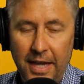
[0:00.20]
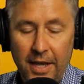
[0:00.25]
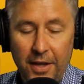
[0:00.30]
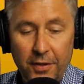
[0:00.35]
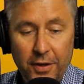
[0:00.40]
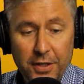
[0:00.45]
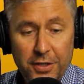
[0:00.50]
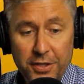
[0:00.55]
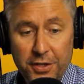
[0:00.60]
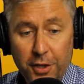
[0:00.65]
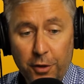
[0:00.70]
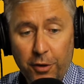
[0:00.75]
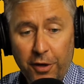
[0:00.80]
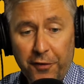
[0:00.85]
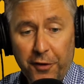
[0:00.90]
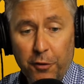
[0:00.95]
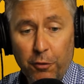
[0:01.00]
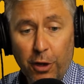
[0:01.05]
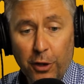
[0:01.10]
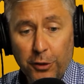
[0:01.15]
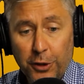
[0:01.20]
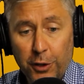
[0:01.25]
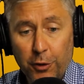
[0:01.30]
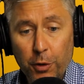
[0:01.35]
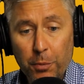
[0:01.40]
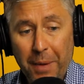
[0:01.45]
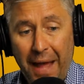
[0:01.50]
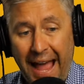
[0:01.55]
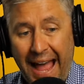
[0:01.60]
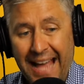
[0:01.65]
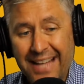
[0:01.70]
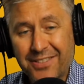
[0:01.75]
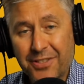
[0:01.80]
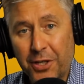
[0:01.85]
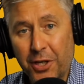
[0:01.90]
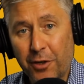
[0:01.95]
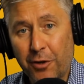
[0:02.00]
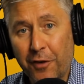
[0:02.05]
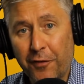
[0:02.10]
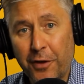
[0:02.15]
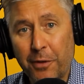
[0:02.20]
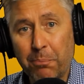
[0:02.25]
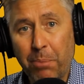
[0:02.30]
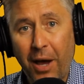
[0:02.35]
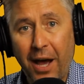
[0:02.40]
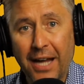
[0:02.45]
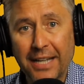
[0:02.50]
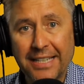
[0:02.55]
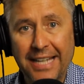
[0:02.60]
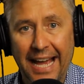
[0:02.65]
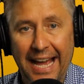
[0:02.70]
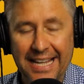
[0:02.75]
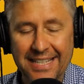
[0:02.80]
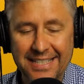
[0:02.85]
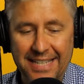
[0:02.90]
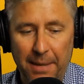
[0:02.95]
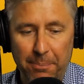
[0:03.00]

This is the Griffin Realty Group Ask-A-Griffin podcast,